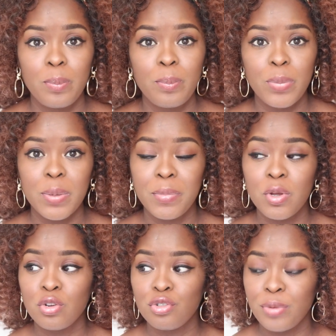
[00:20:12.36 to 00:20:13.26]
put me on
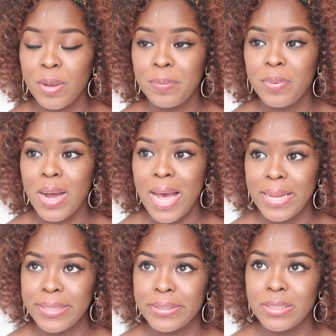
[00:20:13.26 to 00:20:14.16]
a drip,
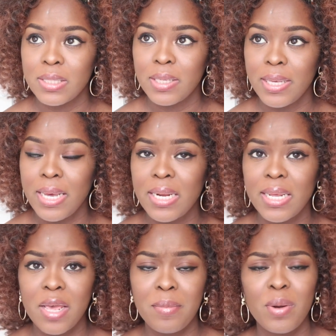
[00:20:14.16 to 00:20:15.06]
and yeah, they
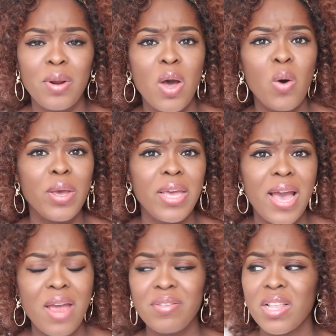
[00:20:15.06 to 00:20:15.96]
came back, like, oh
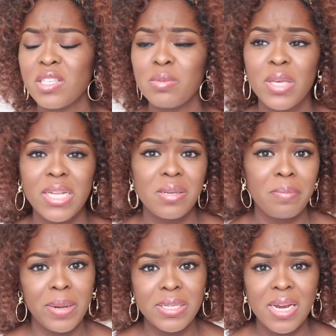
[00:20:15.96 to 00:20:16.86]
yeah, everything seems to be getting
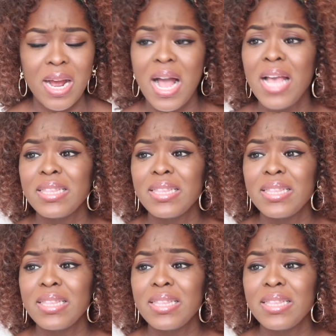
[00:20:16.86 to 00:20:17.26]
better.